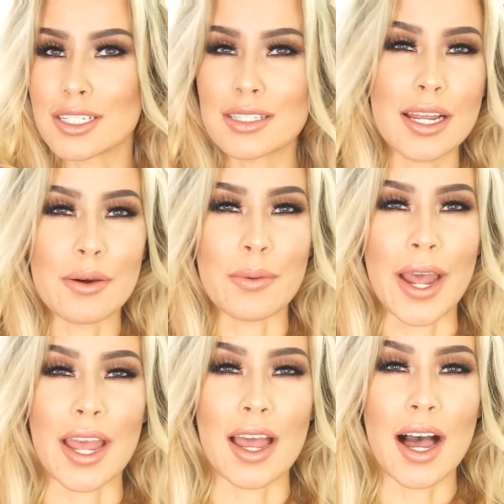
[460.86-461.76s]
just stay
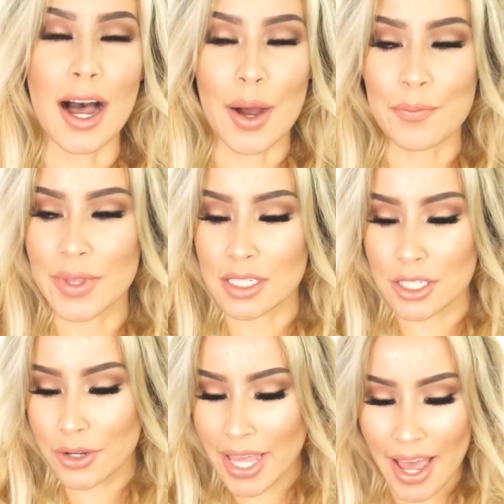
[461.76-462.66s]
away. Um,
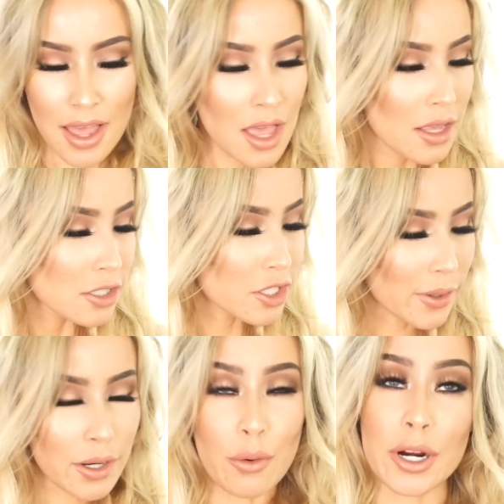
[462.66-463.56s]
so yeah,
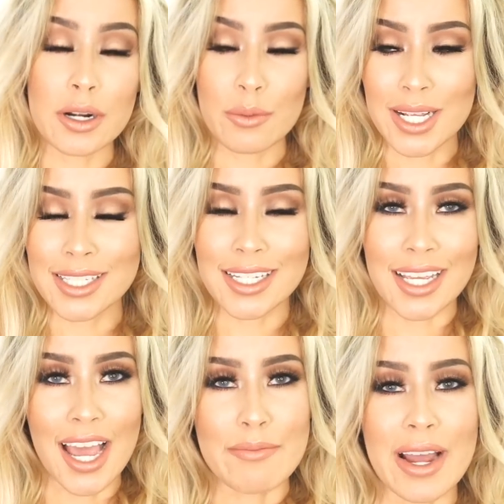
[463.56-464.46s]
so in order, once
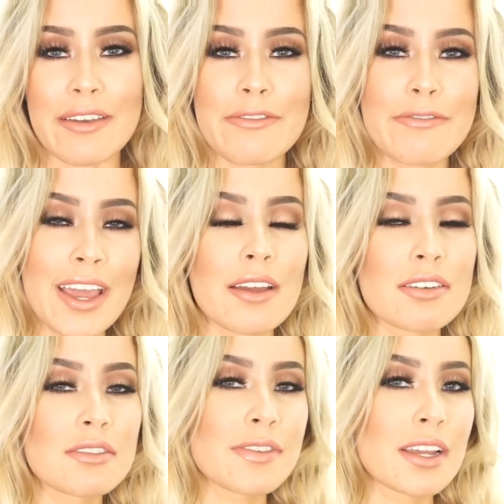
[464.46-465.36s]
again, my
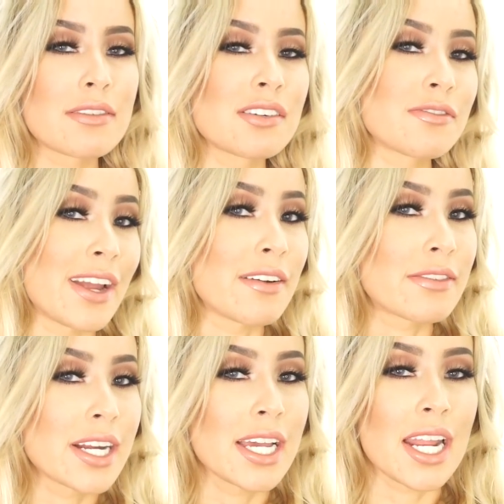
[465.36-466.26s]
favorite, favorite,
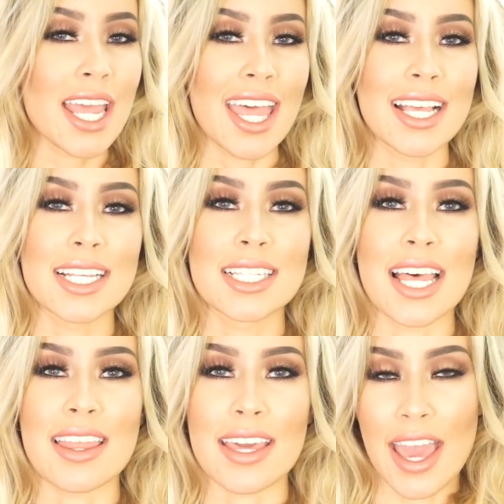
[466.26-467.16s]
favorite is
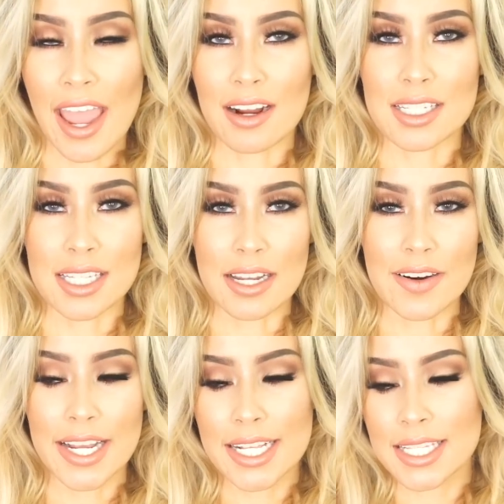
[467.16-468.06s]
the Hair
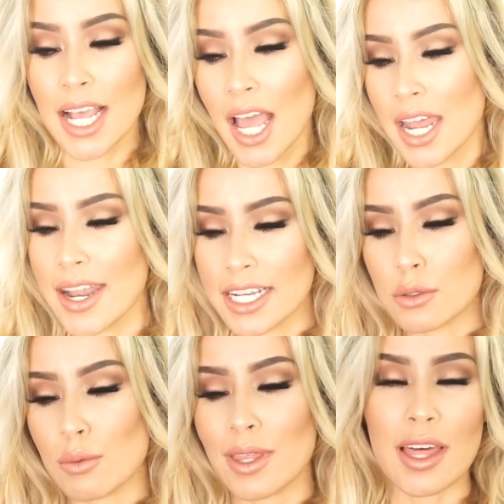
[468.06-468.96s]
Secrets.
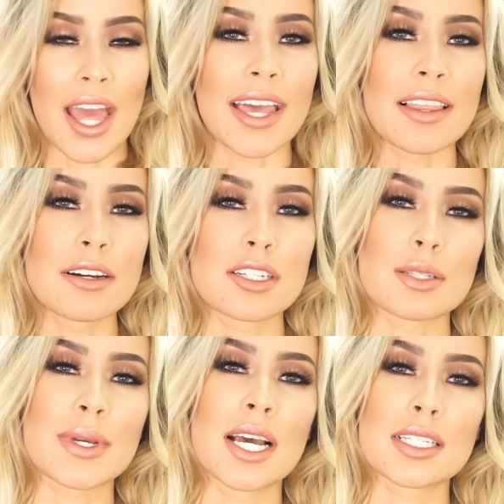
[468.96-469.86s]
Next would be the halo
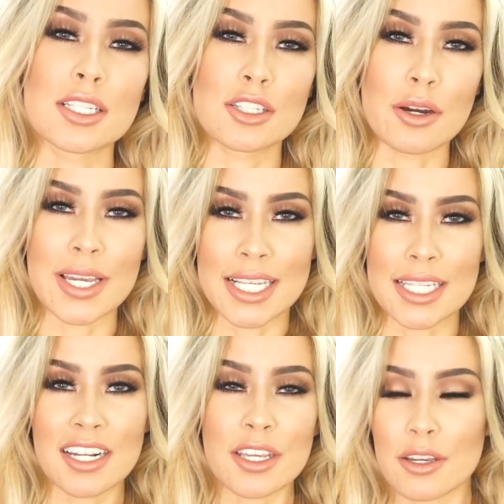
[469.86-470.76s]
just because it's so
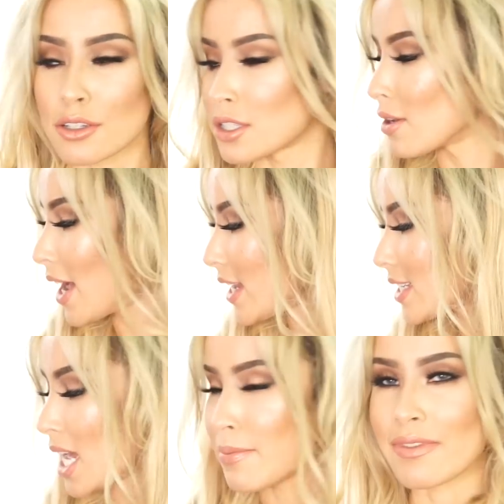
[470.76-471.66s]
easy to use. So
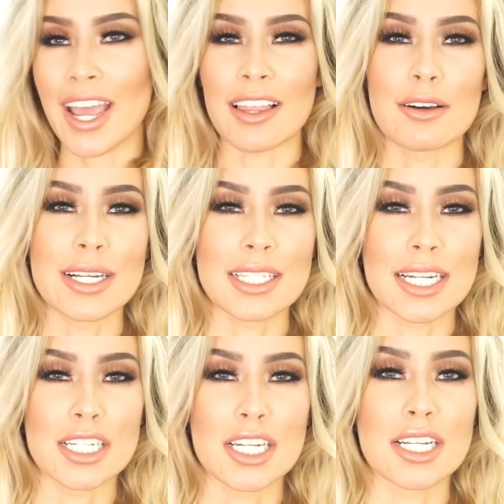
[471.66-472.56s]
any type of halo
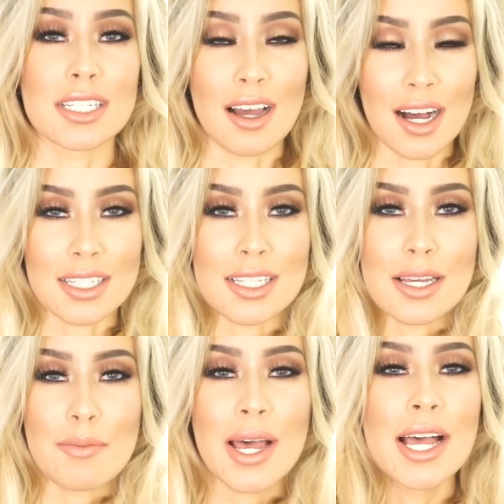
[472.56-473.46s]
extension is
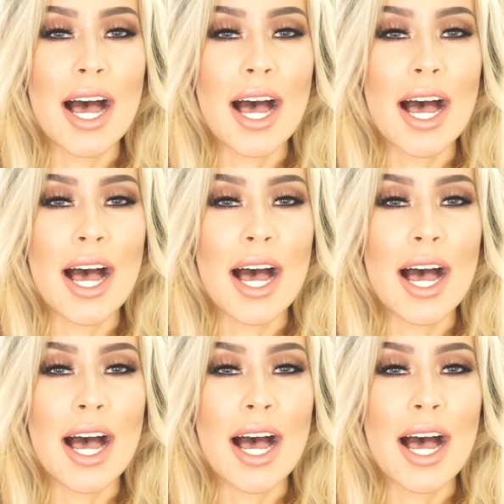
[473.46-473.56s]
awesome.